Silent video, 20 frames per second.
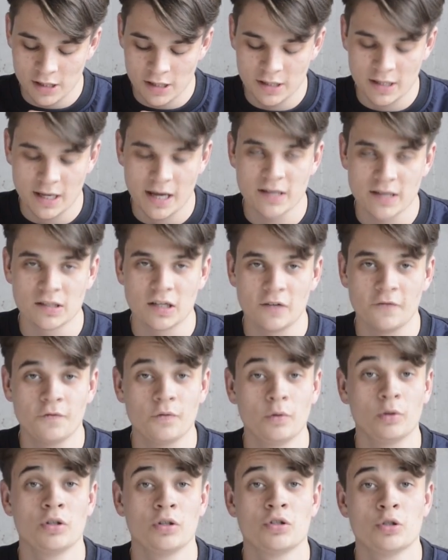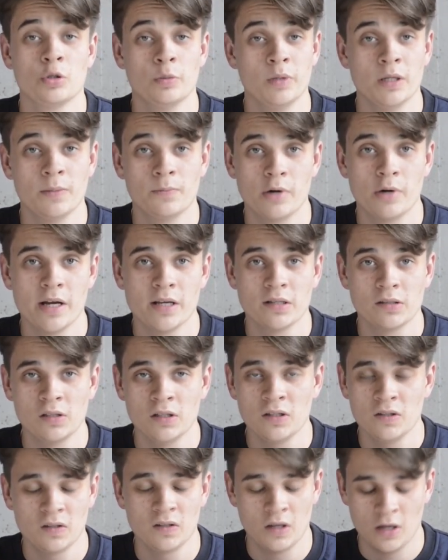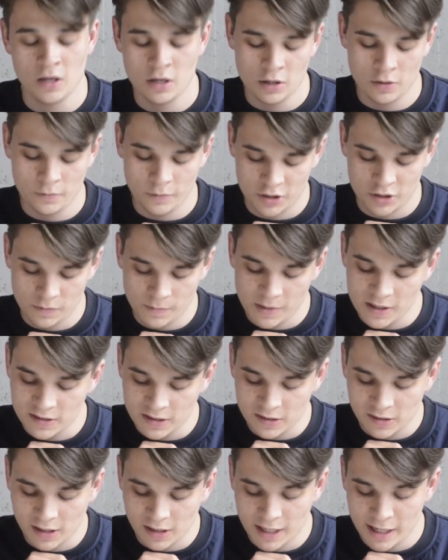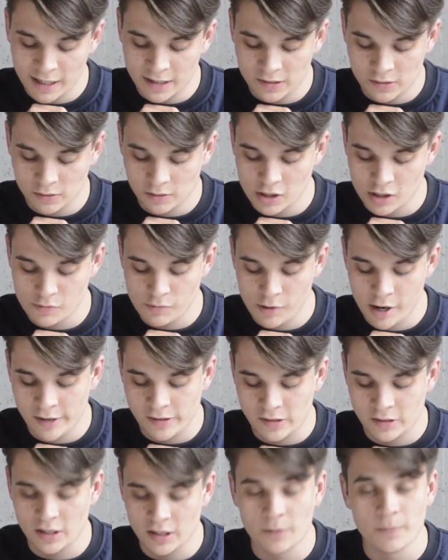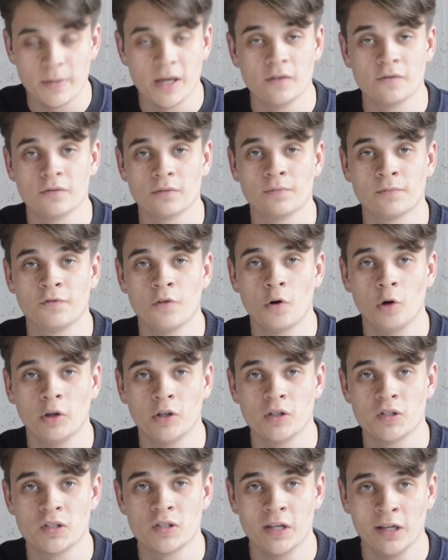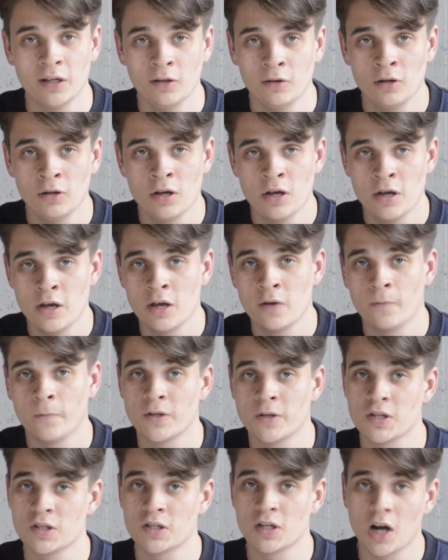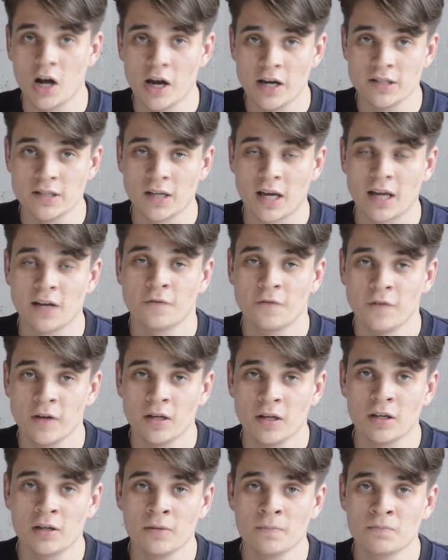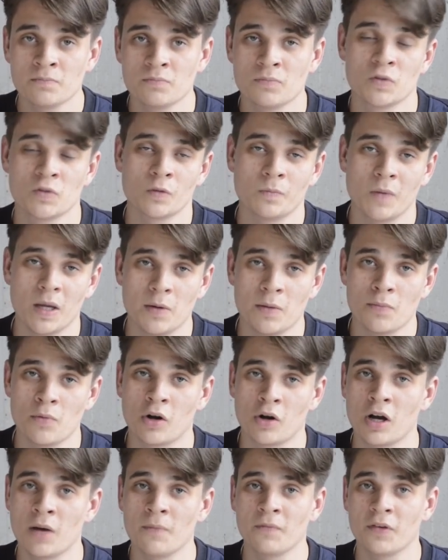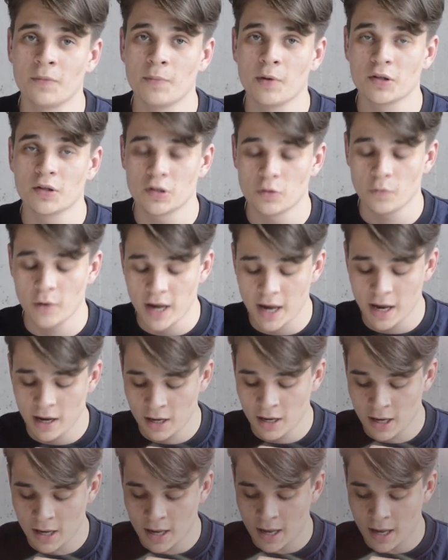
it has a fully Jubilee bracelet, which means that the links on this bracelet are made from folded steel, which is lighter and thinner, so maybe more comfortable to wear.